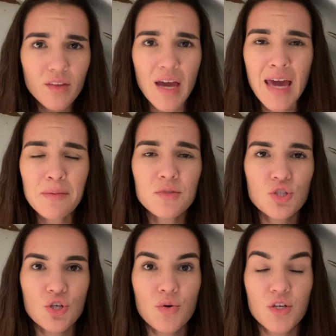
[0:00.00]
aims
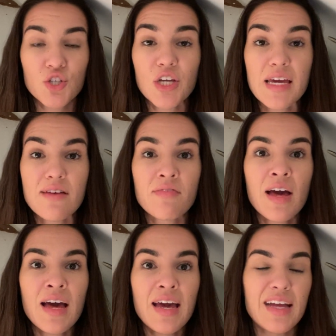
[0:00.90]
to achieve.
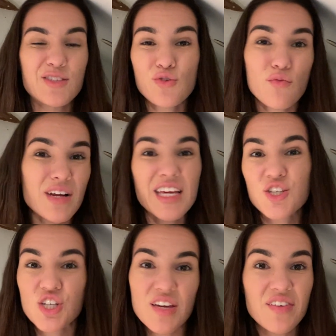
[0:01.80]
It's not really
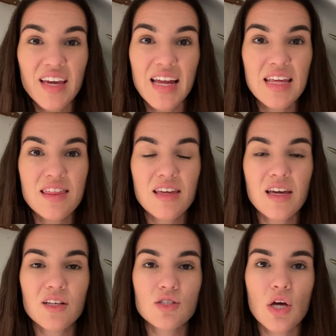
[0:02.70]
achieving
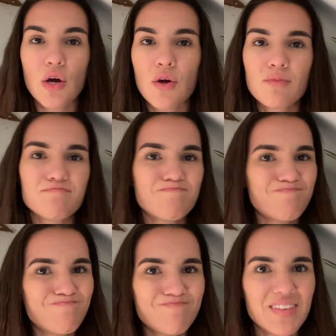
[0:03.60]
anything. So,
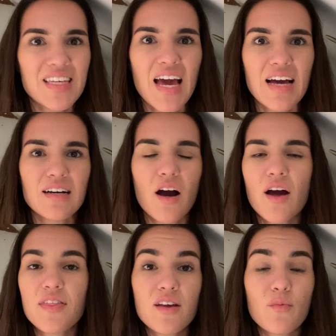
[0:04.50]
yeah,
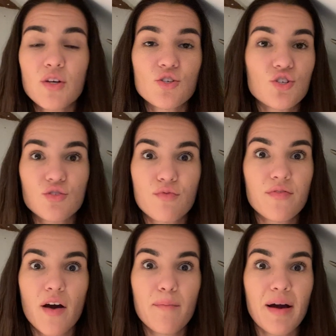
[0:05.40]
I think we should just
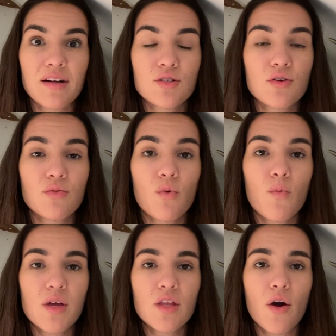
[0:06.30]
revert back to
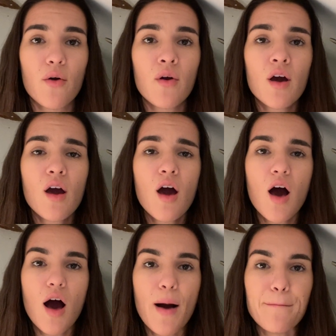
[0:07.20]
what we know
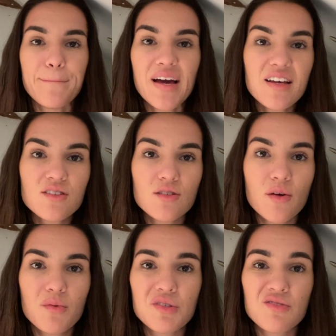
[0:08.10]
best.
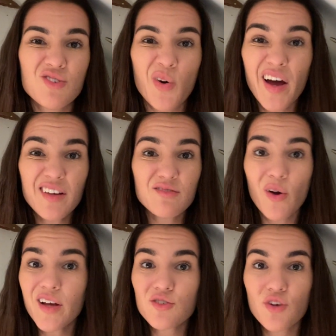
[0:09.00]
So it was
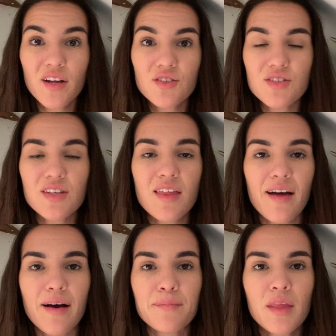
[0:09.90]
quite strange to see
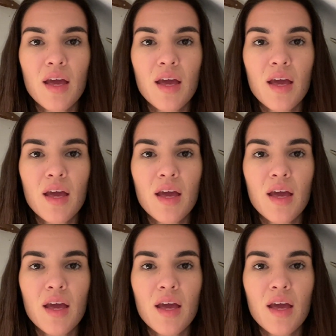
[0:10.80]
that.